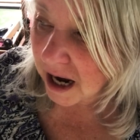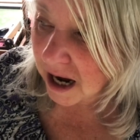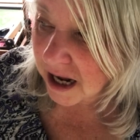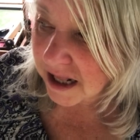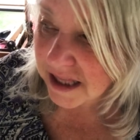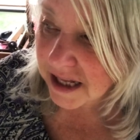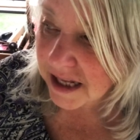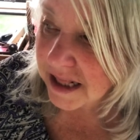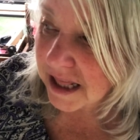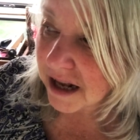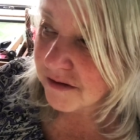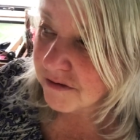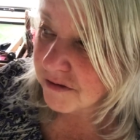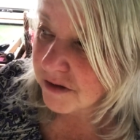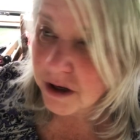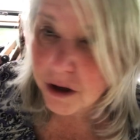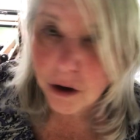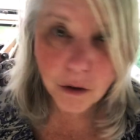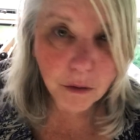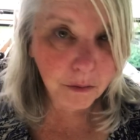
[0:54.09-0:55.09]
I think that
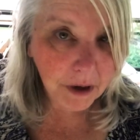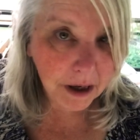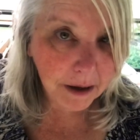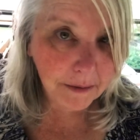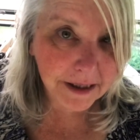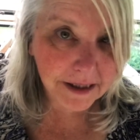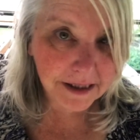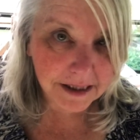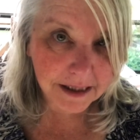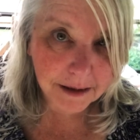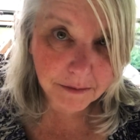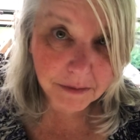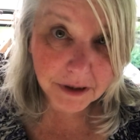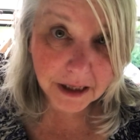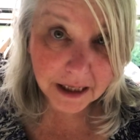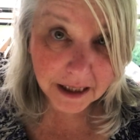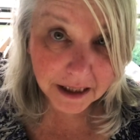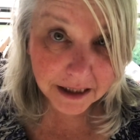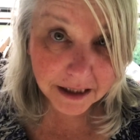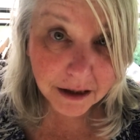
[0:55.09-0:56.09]
video maybe seemed
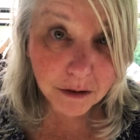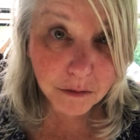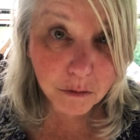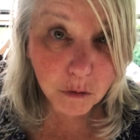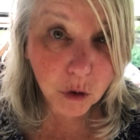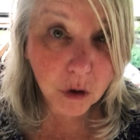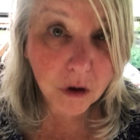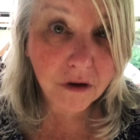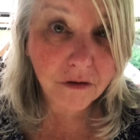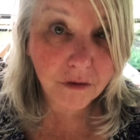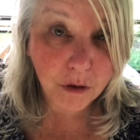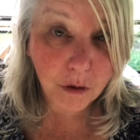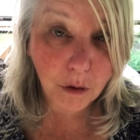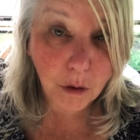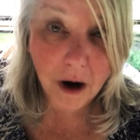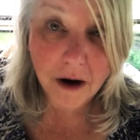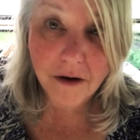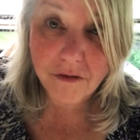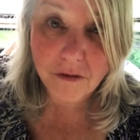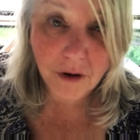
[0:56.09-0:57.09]
like a little more of a
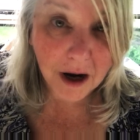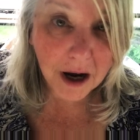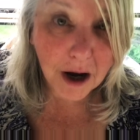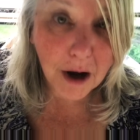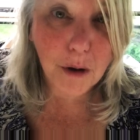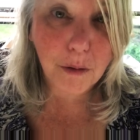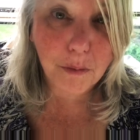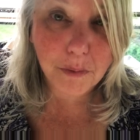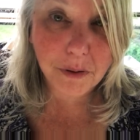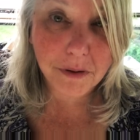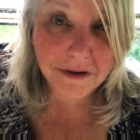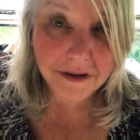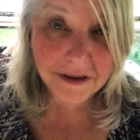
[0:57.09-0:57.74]
cry for help